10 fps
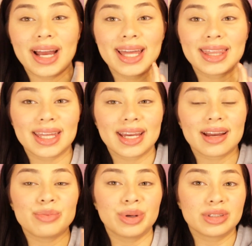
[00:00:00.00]
I think
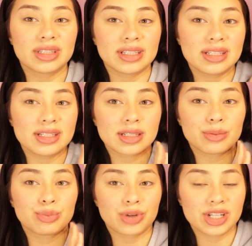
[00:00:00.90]
about these
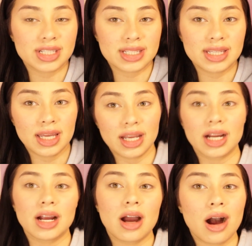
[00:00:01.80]
brushes
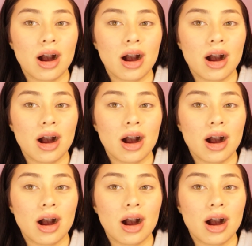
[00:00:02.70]
here,